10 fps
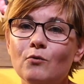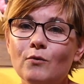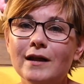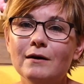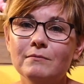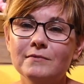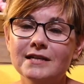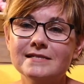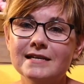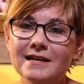when I'm
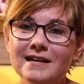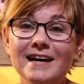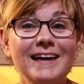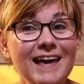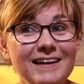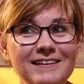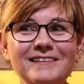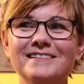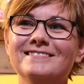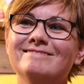knitting it again,
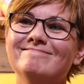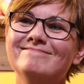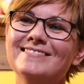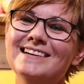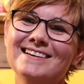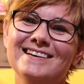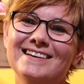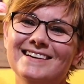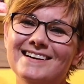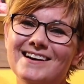
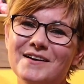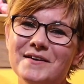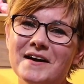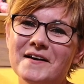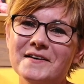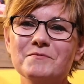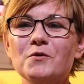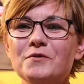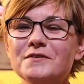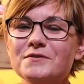I'm
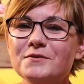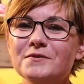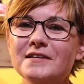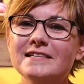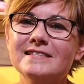going to knit